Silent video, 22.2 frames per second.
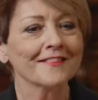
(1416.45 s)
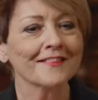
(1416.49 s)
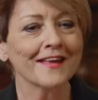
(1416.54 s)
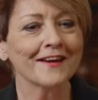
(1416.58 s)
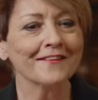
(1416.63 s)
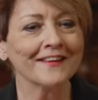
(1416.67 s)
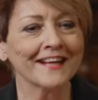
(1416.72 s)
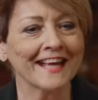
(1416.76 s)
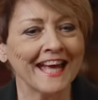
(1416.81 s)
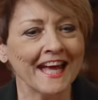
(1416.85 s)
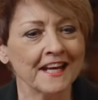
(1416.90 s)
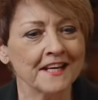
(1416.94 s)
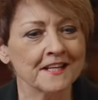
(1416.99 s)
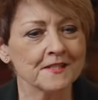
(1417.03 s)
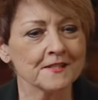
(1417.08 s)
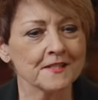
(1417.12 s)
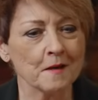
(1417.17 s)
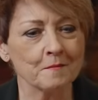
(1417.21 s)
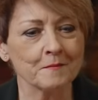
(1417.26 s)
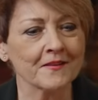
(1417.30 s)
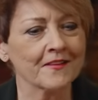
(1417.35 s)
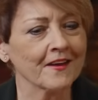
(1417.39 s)
There again
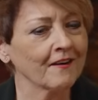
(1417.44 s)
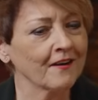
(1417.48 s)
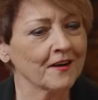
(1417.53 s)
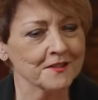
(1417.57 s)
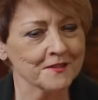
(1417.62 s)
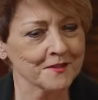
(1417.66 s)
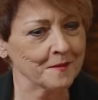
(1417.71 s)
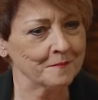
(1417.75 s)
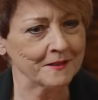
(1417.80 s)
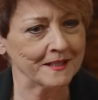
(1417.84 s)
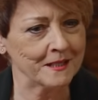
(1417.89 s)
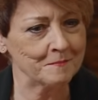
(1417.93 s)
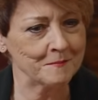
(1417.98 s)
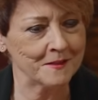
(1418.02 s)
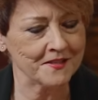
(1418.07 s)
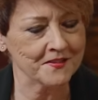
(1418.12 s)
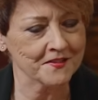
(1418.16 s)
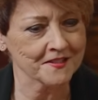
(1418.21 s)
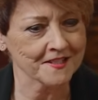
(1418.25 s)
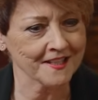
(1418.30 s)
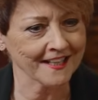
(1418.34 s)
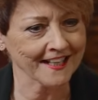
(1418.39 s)
there are so many
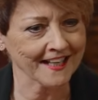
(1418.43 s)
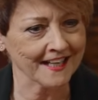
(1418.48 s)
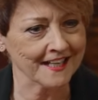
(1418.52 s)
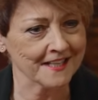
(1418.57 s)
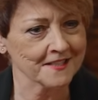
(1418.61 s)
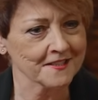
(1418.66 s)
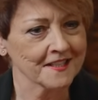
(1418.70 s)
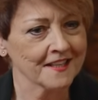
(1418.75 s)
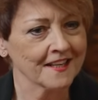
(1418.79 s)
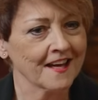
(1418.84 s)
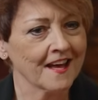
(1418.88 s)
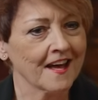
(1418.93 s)
myths, I guess.